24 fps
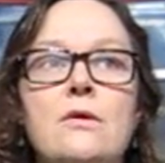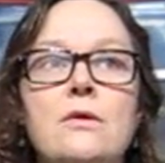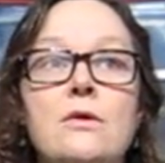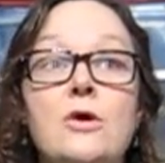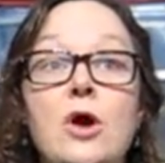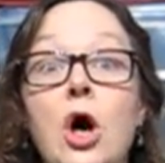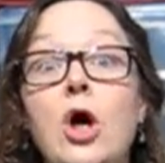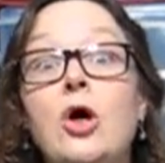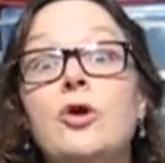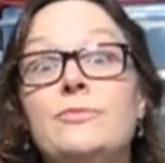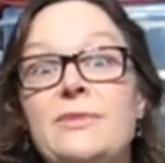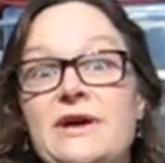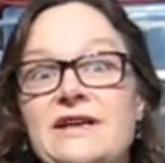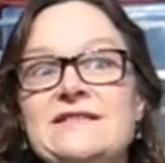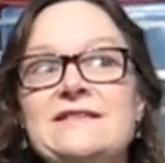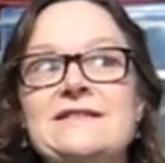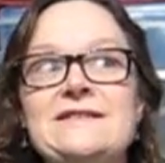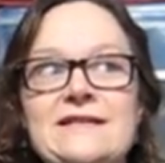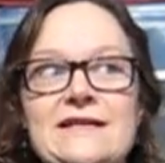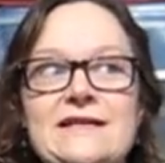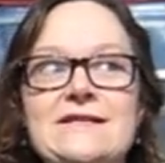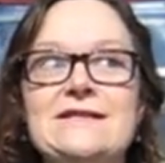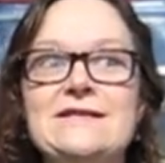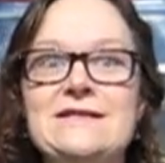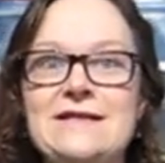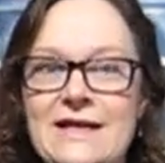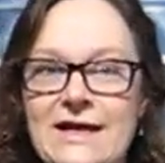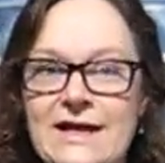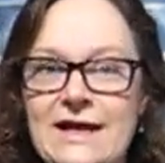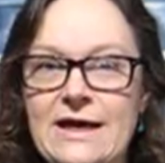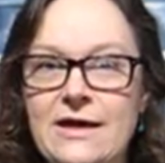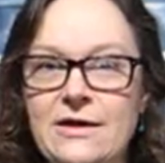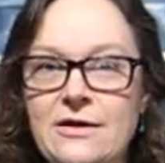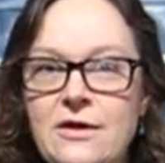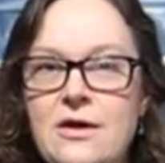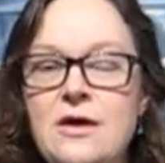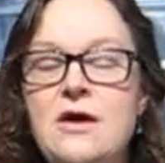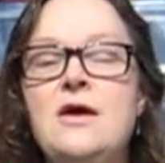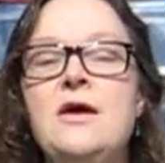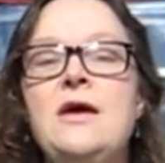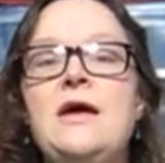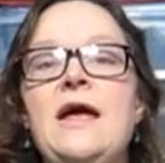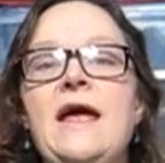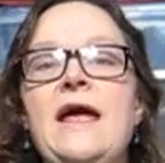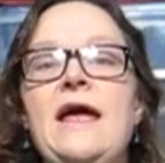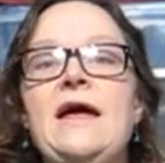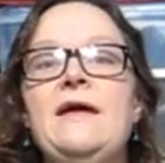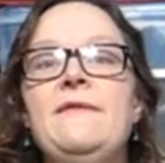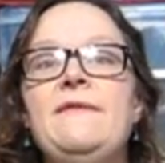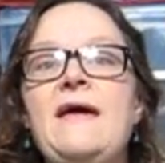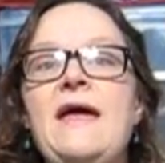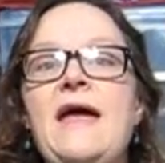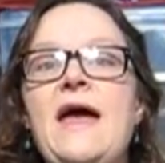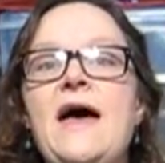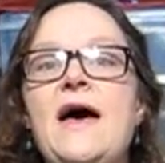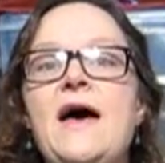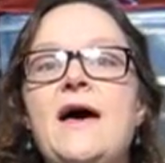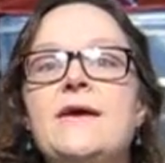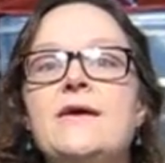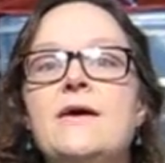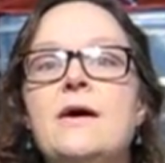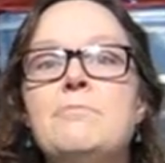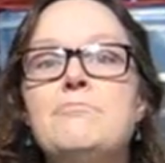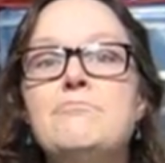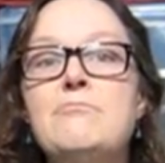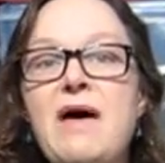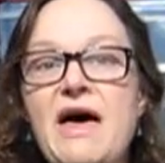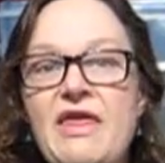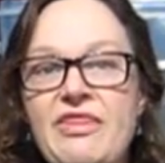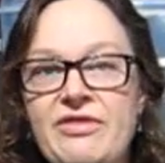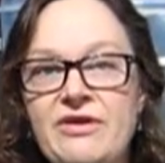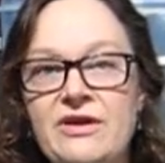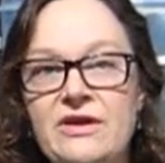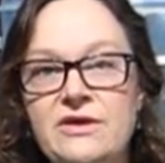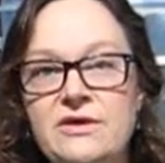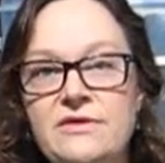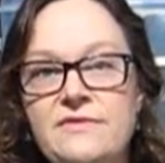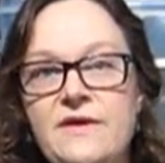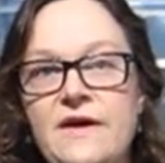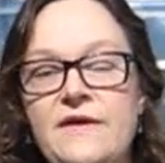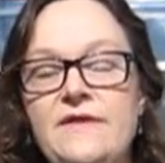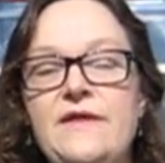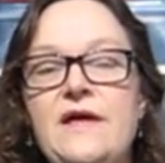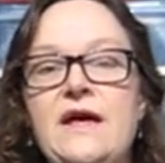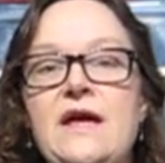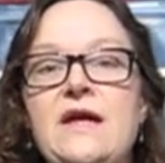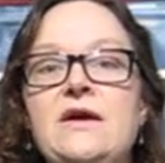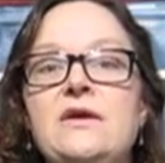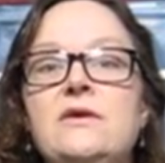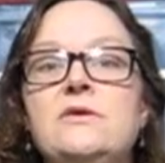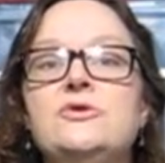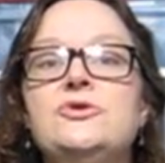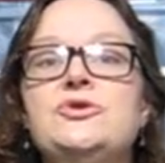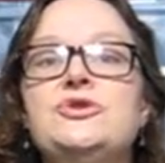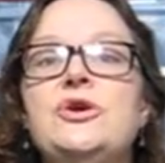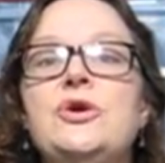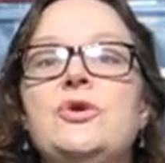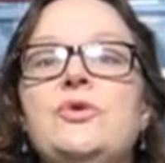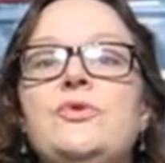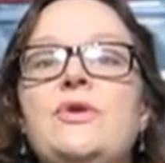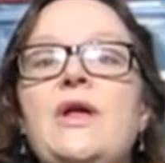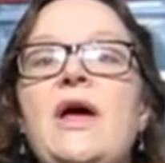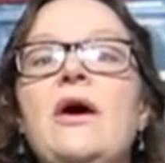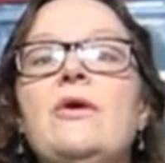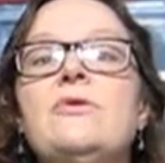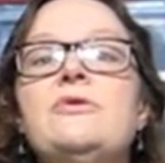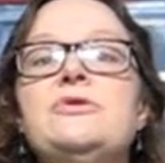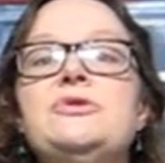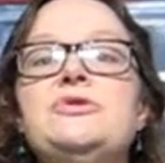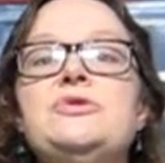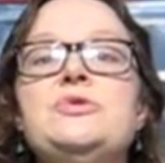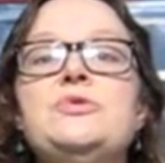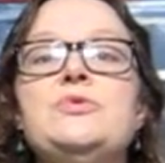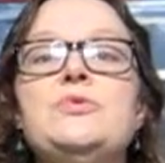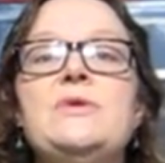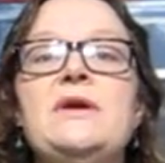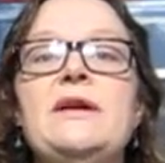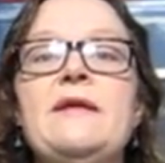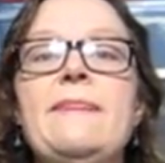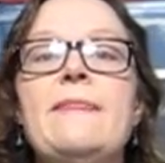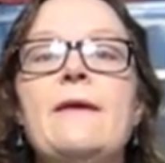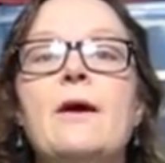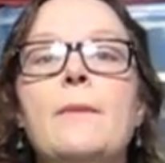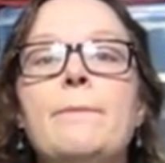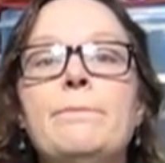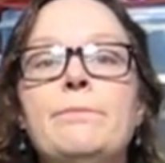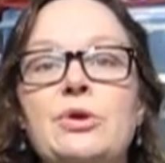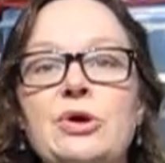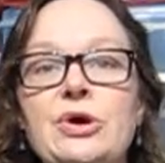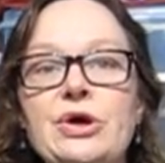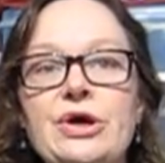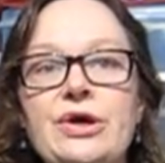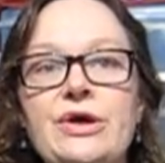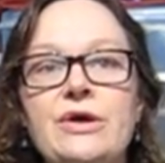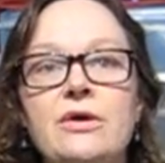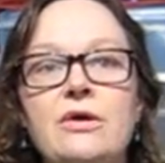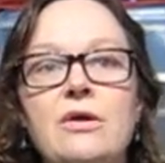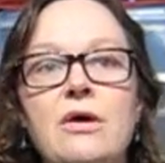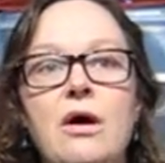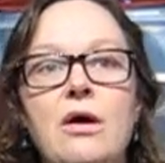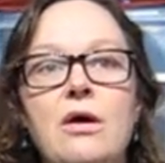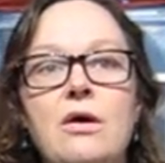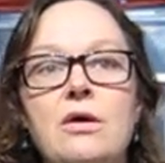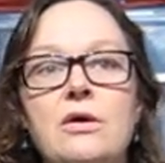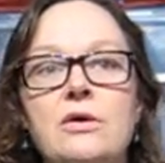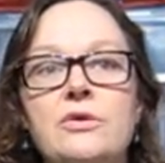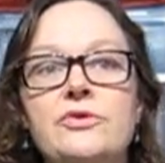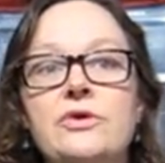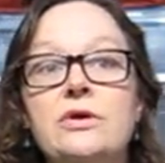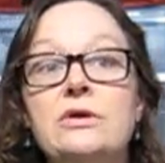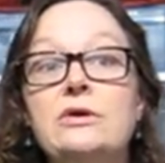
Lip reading: called Mason-Dixon Knitting, and they had a method that they showed how to do in their book called